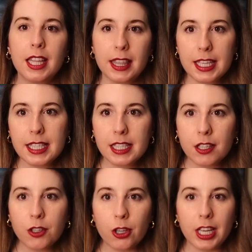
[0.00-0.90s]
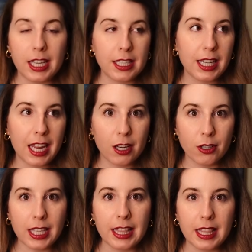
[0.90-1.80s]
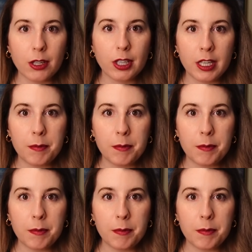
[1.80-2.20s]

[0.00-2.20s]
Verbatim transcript: this is a good indicator that they're going to